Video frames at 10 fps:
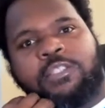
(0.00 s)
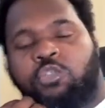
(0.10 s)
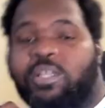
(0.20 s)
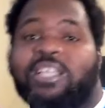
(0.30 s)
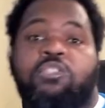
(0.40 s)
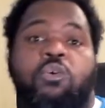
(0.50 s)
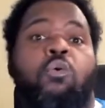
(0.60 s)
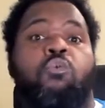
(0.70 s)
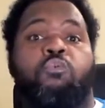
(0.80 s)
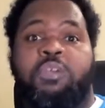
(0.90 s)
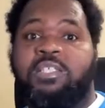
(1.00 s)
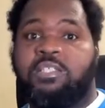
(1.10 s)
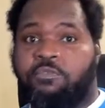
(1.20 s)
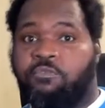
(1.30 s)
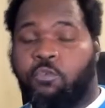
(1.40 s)
So that's the whole
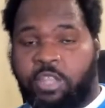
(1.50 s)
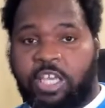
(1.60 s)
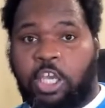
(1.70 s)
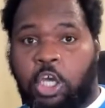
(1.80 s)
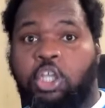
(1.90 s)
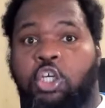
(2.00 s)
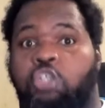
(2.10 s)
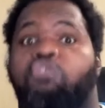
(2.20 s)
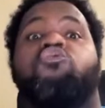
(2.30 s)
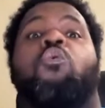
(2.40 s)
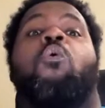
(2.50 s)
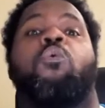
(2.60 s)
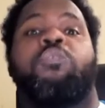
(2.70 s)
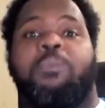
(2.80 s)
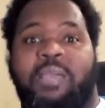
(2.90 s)
reason for the gun
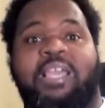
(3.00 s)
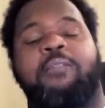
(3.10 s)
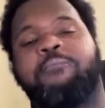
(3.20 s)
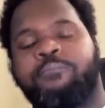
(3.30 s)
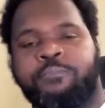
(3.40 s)
control debate.